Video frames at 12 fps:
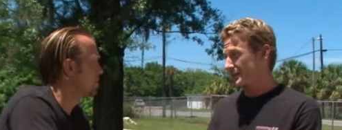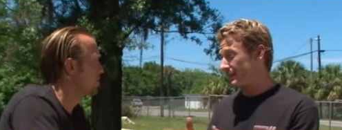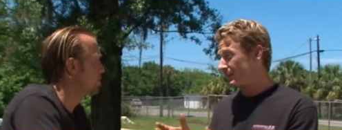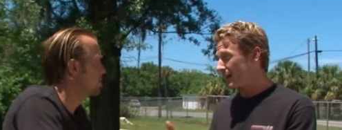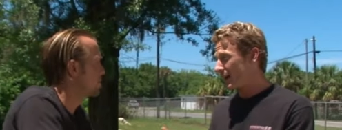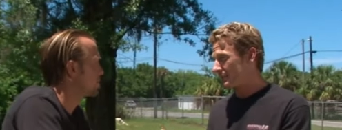
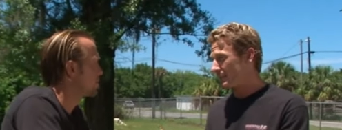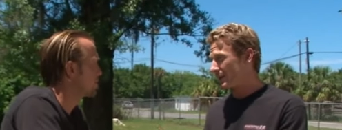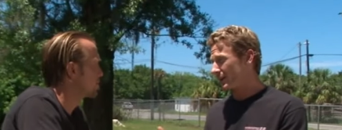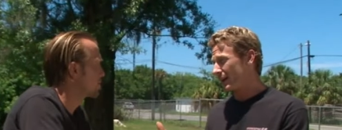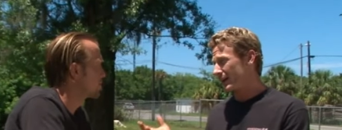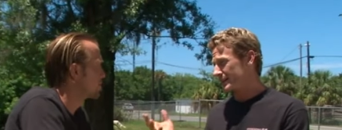Speaker 1: save you a lot of
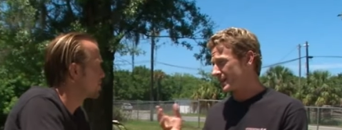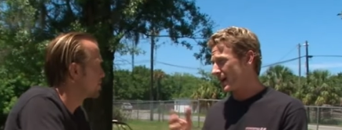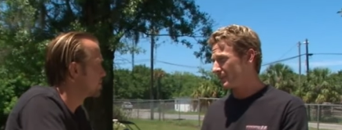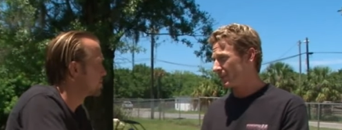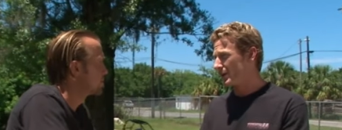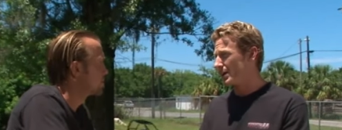money, a lot of
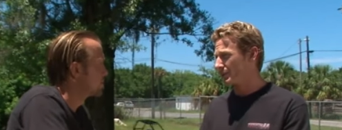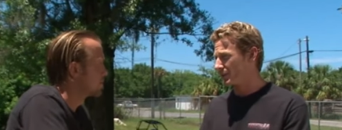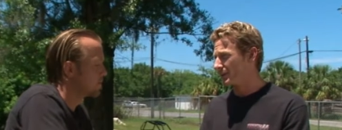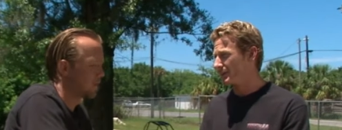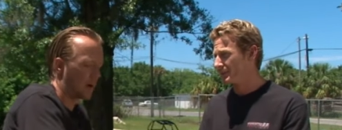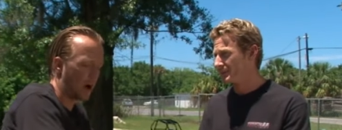time in the long
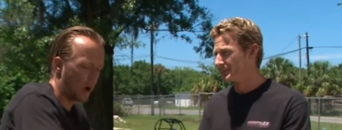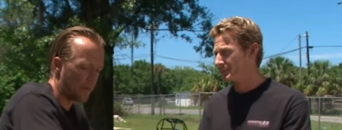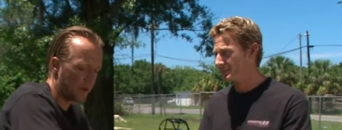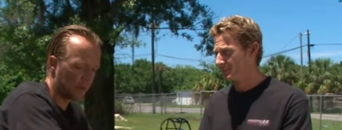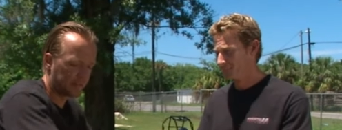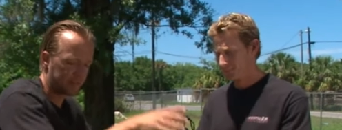run. All
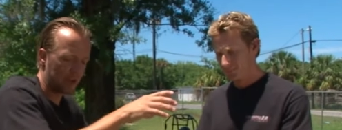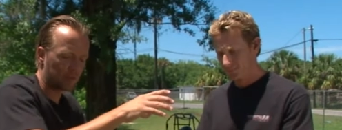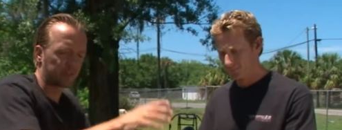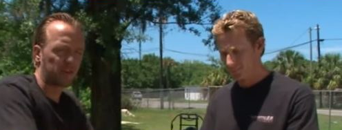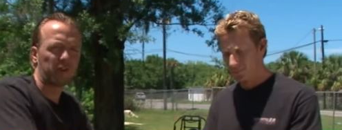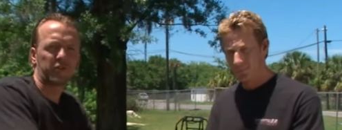right, man,
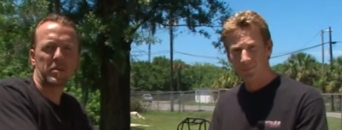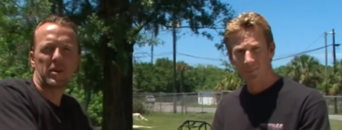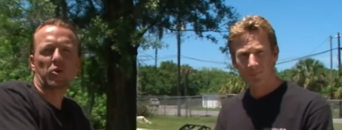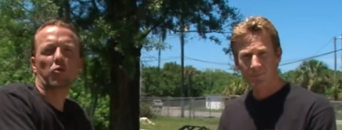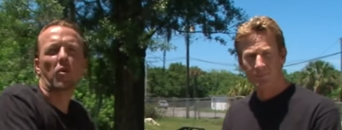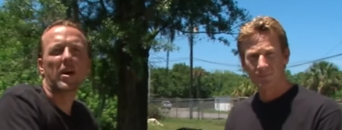
Speaker 2: sounds good. It's
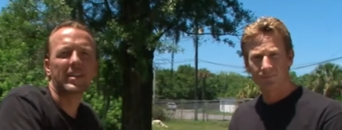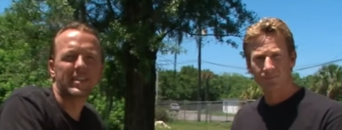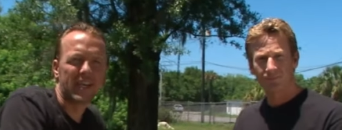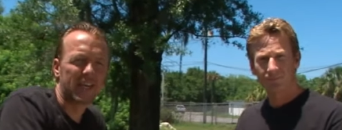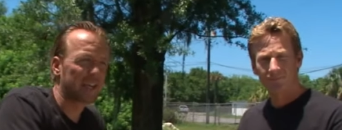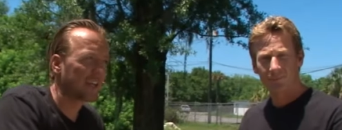been a great
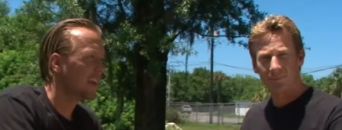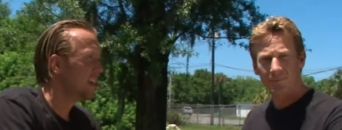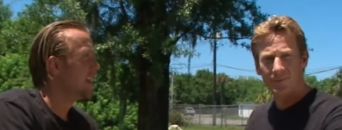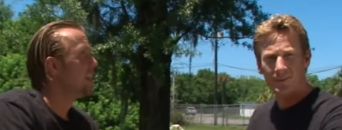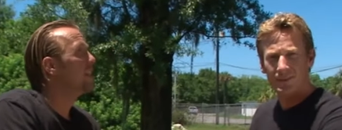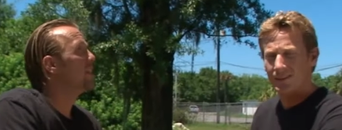day.
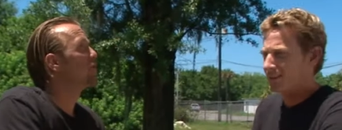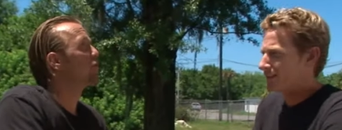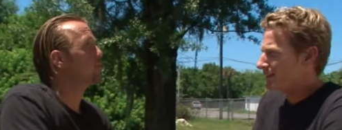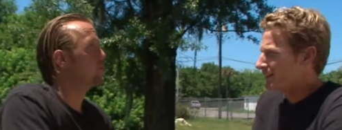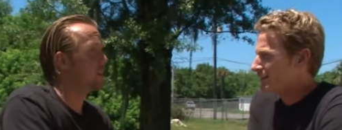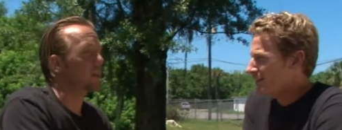
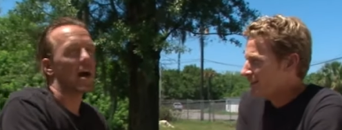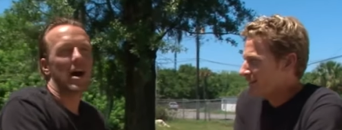It's really